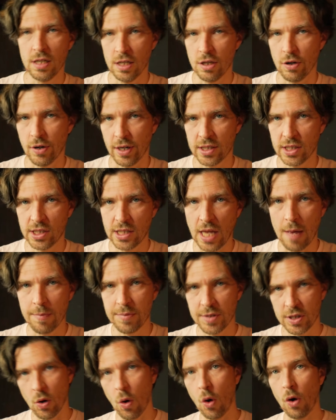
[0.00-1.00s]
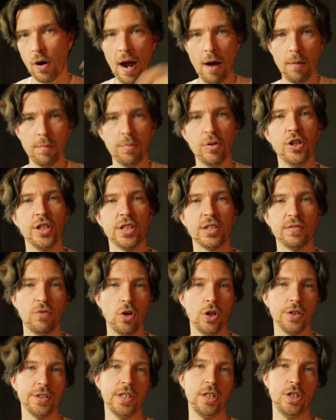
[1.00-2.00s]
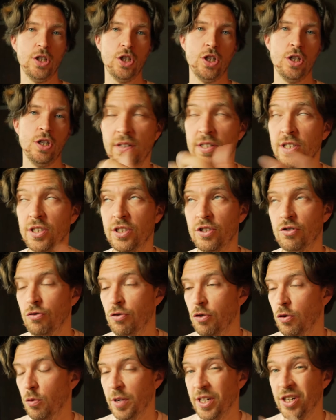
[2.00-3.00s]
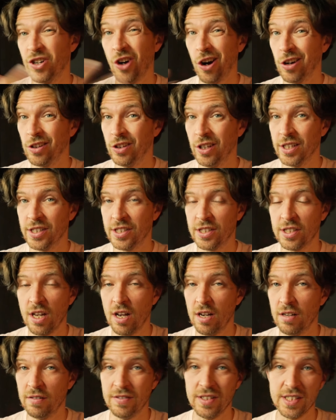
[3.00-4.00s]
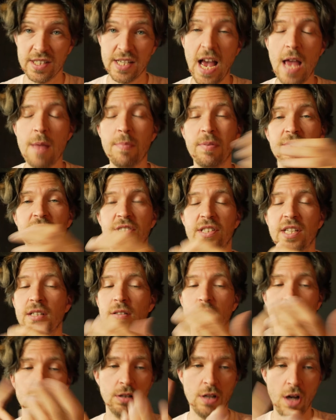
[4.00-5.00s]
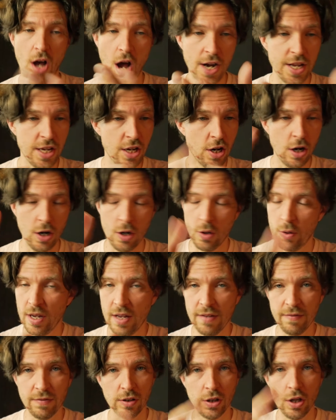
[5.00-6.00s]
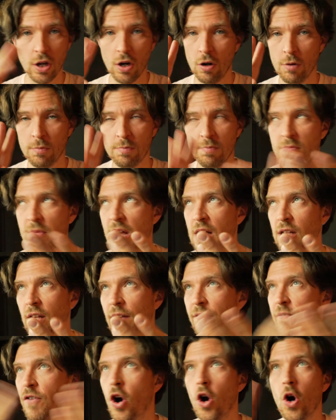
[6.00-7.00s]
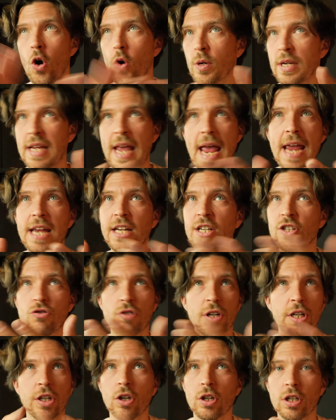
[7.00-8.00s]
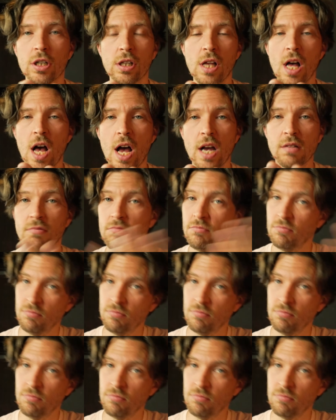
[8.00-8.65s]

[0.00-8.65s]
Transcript: either accepts or outputs voltage. This is true regardless of the type of signal audio, envelope, LFO, gate, trigger, clock,